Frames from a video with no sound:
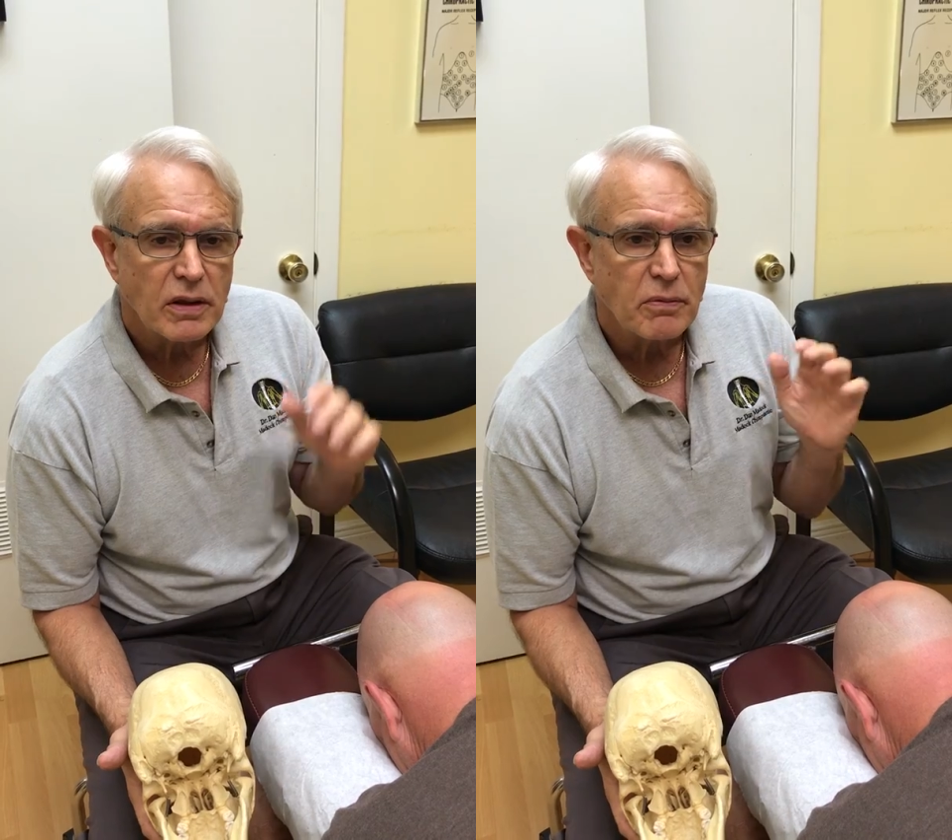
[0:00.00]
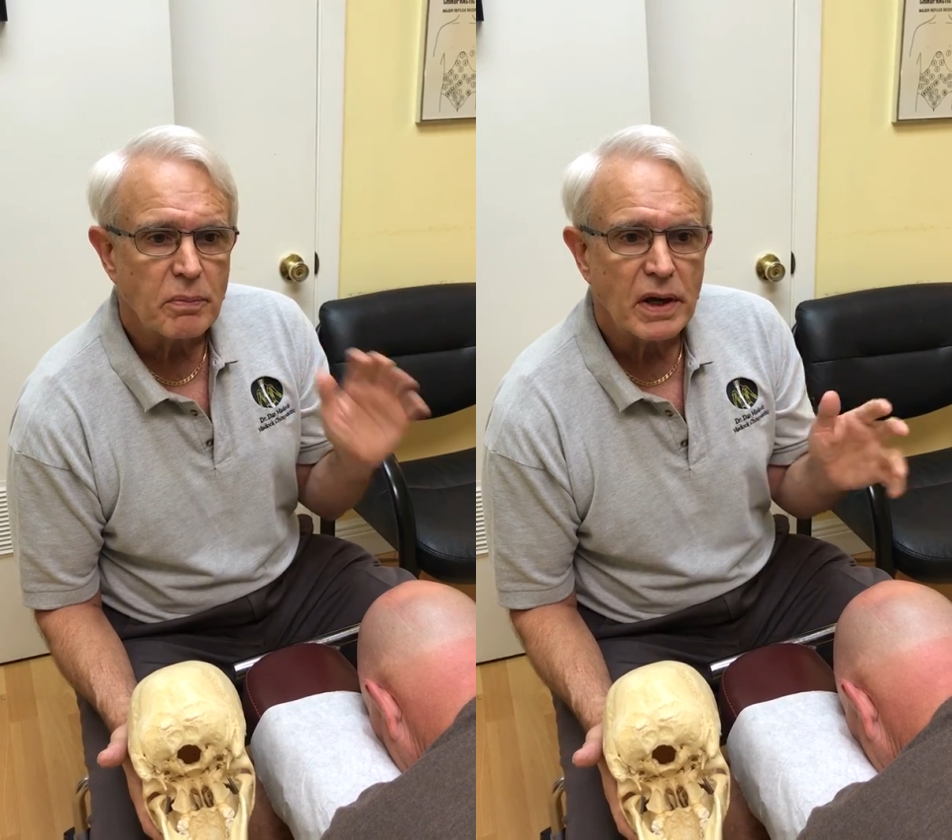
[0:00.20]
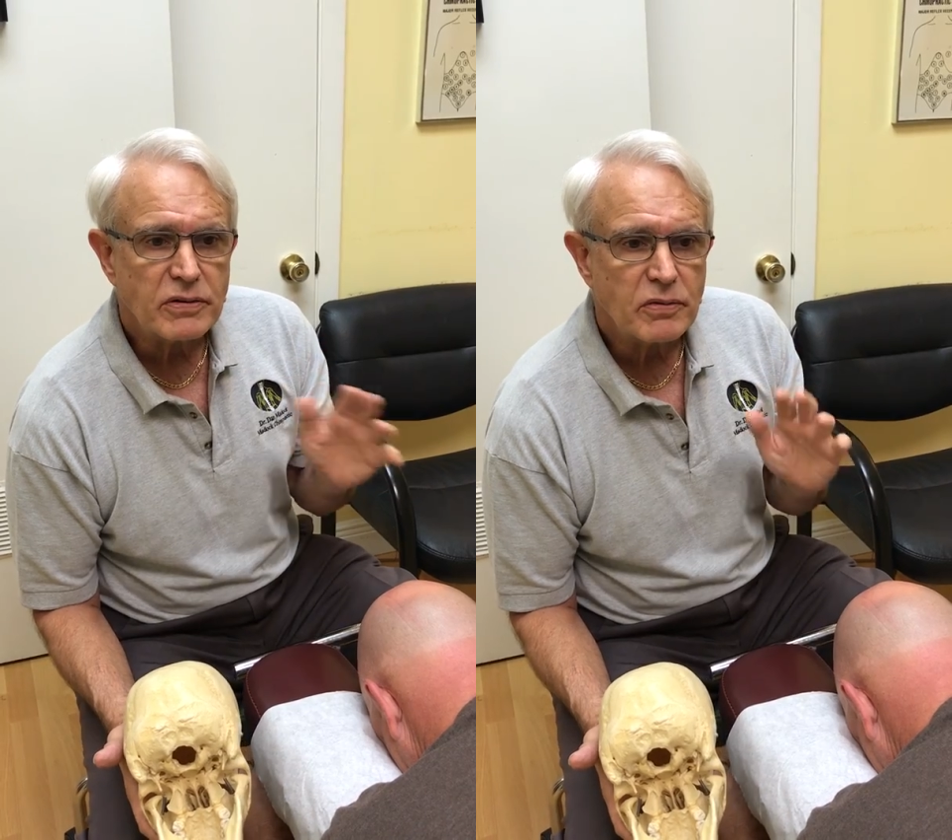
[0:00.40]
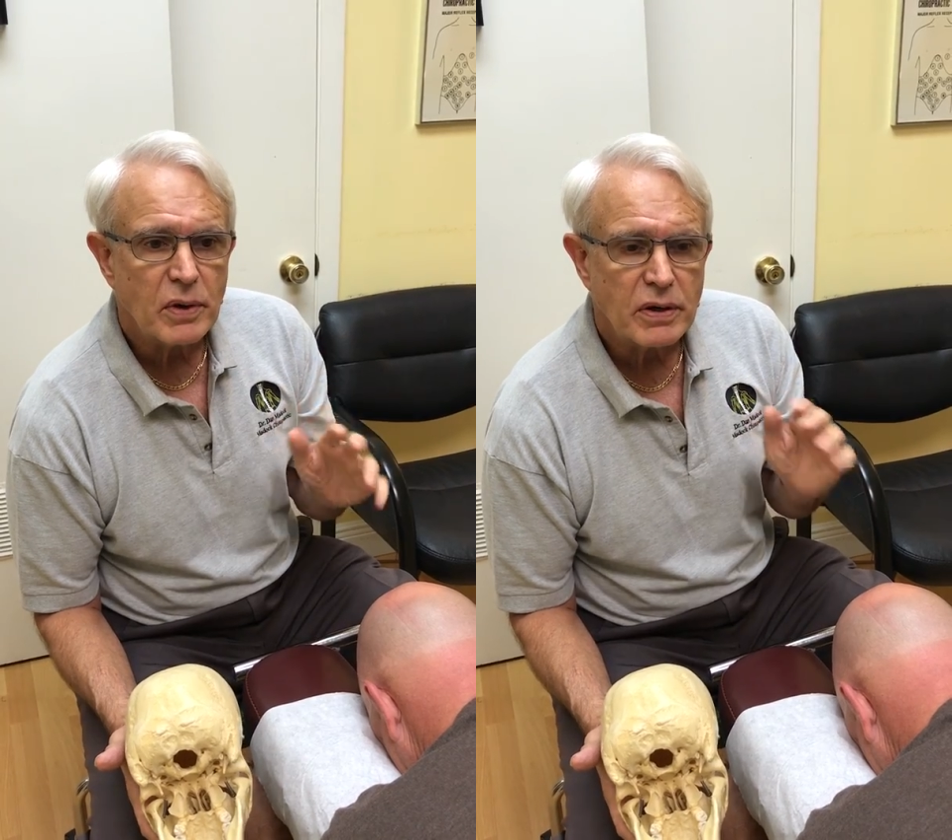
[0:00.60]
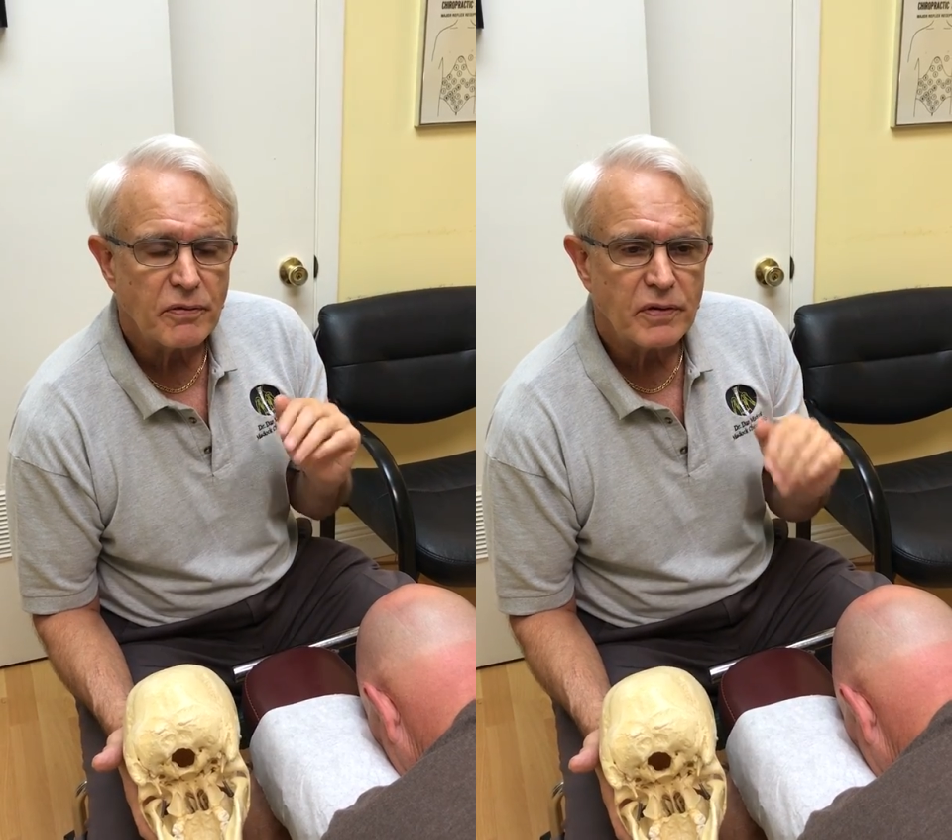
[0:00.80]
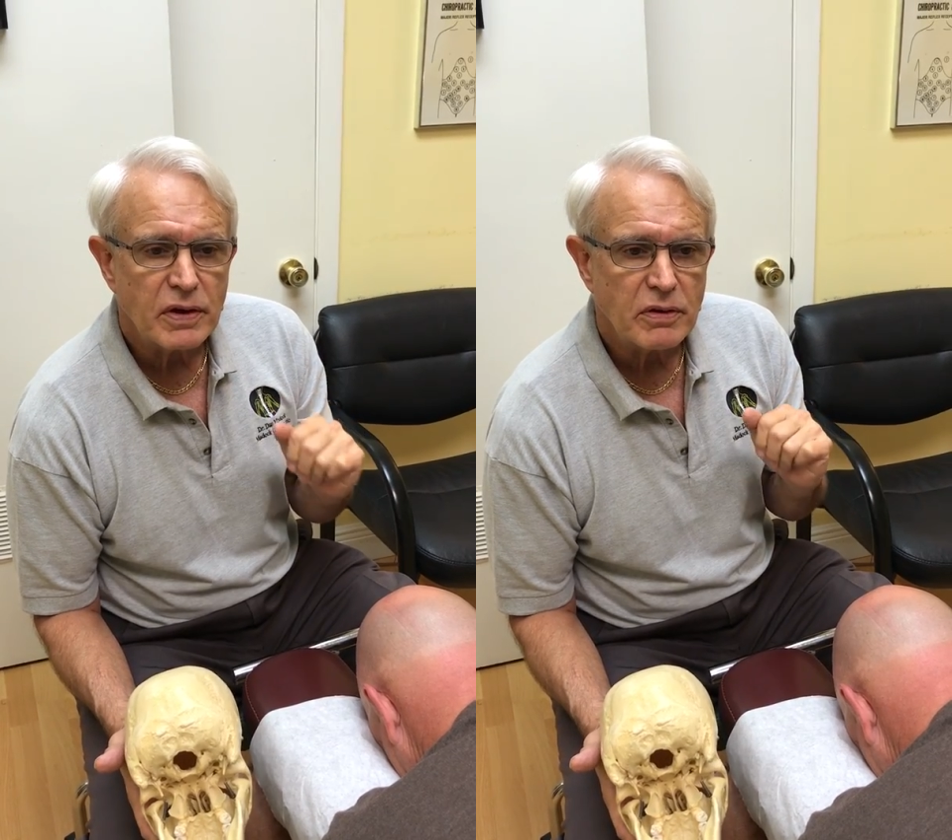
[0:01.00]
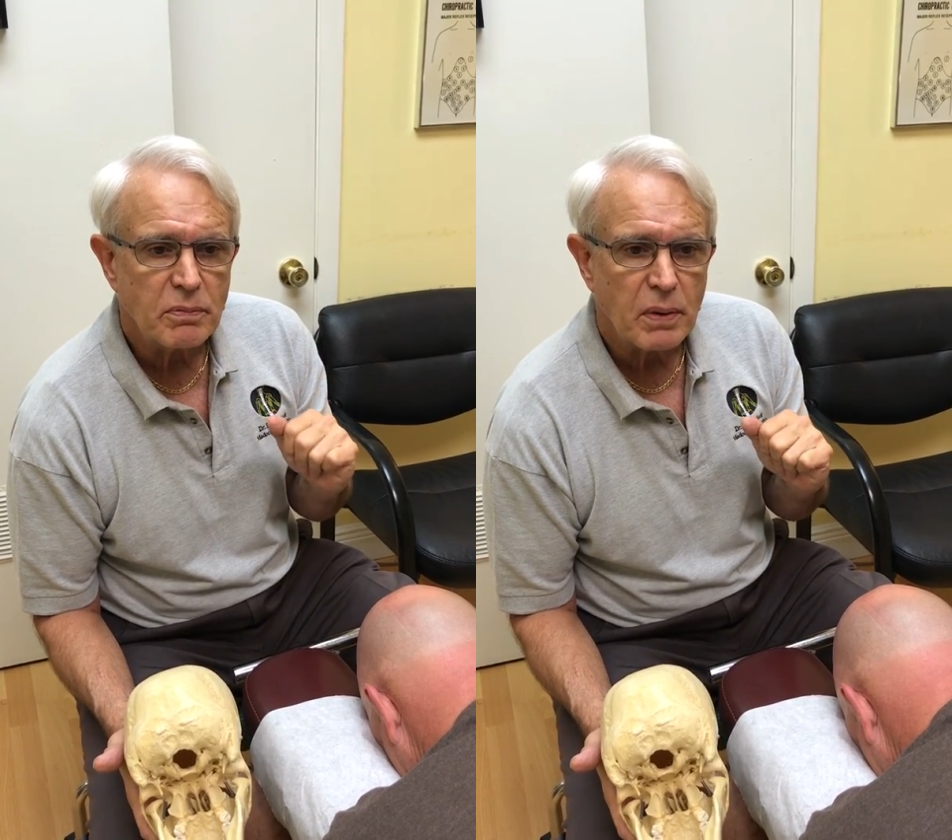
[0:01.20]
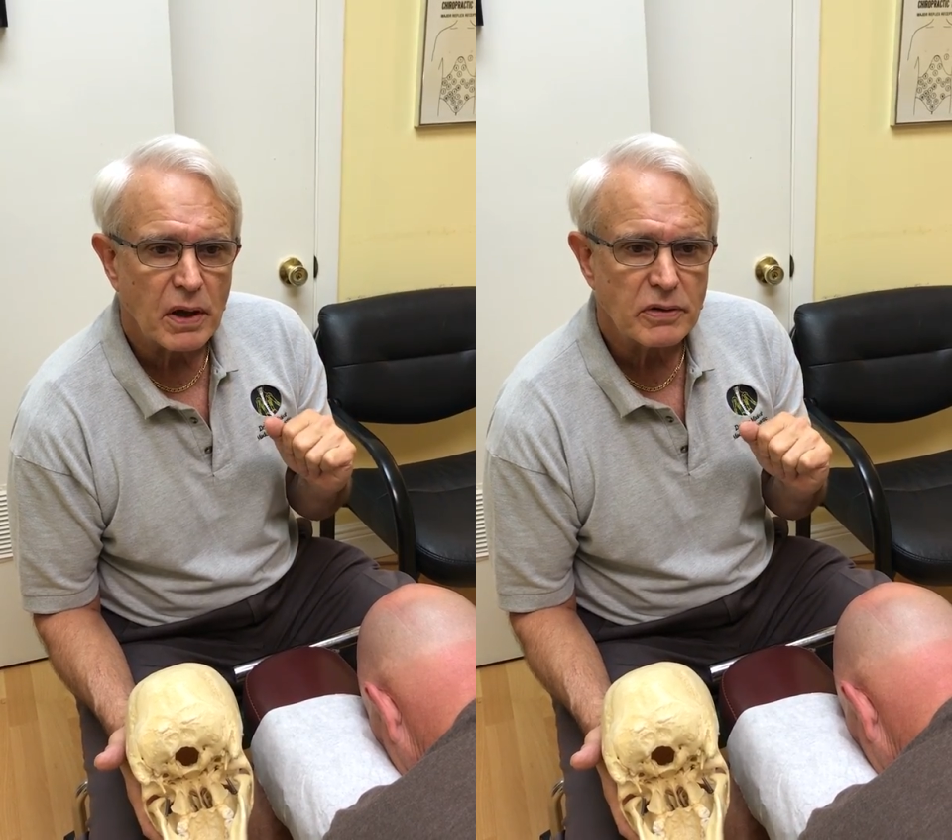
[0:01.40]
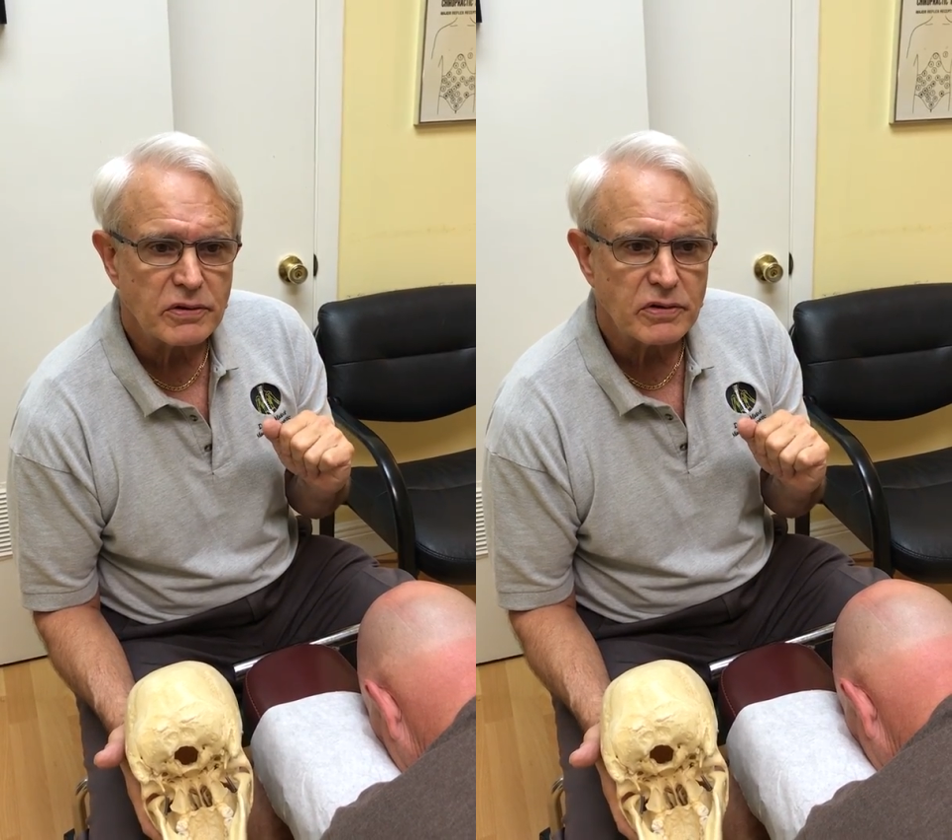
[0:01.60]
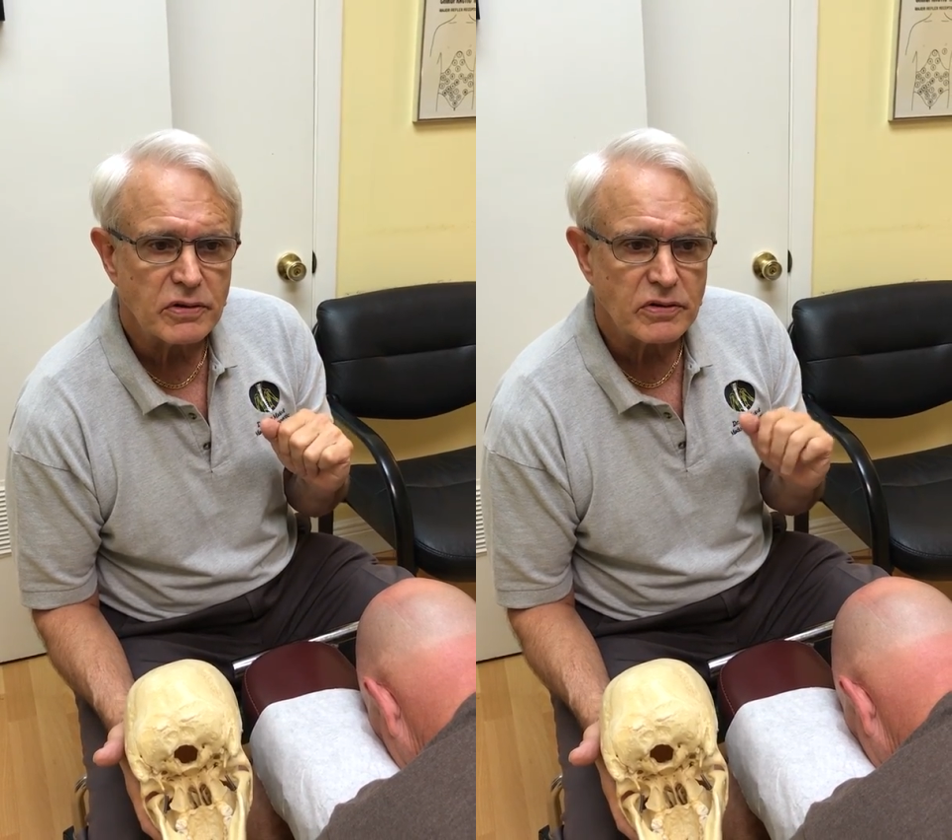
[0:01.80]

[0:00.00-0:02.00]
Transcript: The best way to feel the pulses